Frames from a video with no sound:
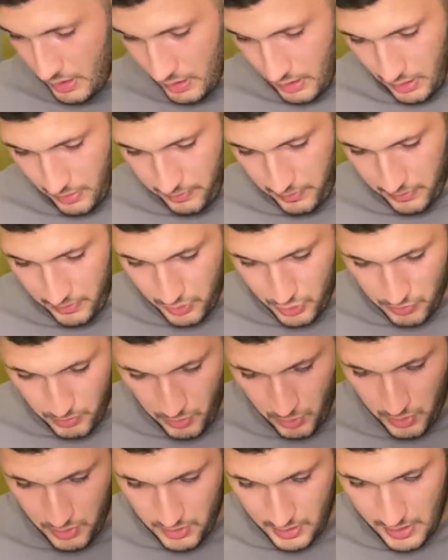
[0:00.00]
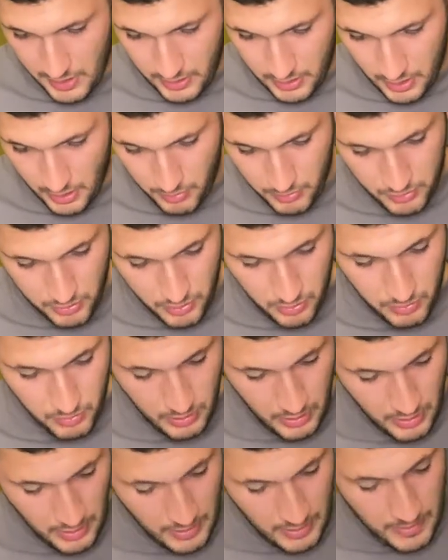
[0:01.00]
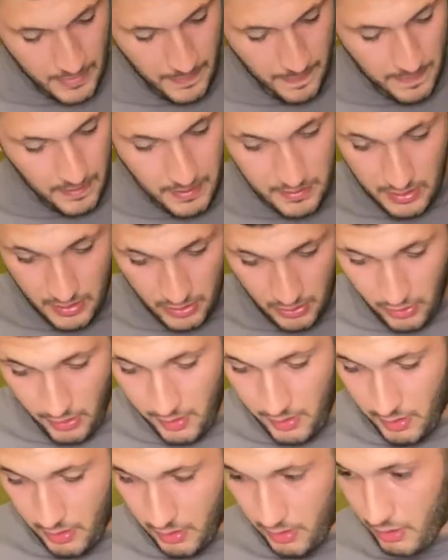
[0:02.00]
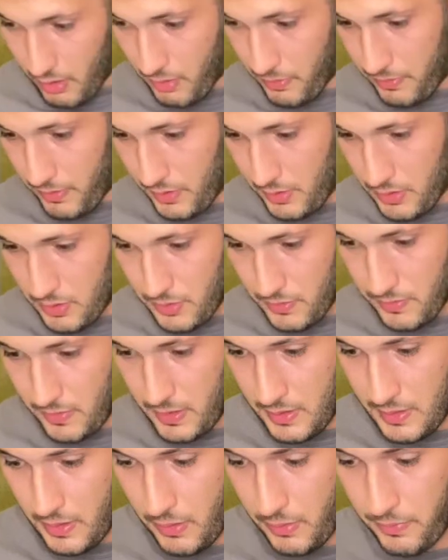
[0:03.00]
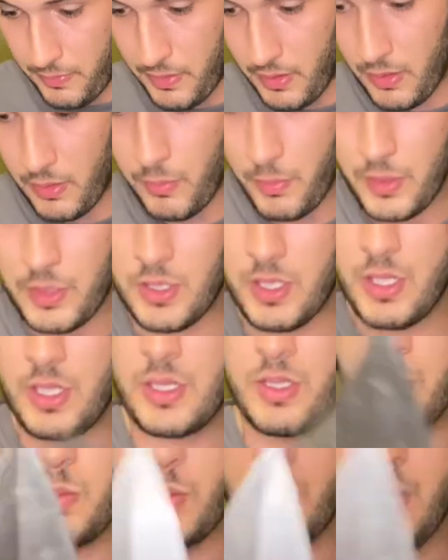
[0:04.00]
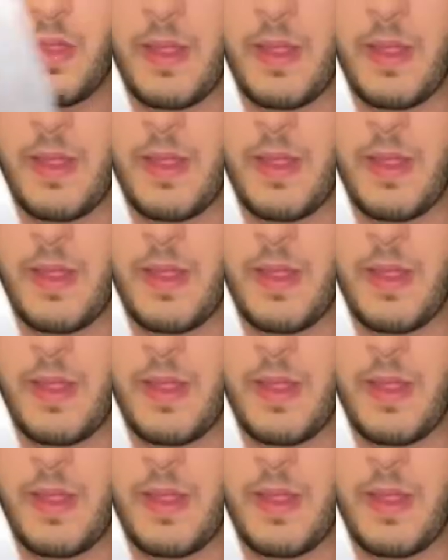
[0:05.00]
I think the smallest they go to is a 9.5-inch Philadelphia, which is one of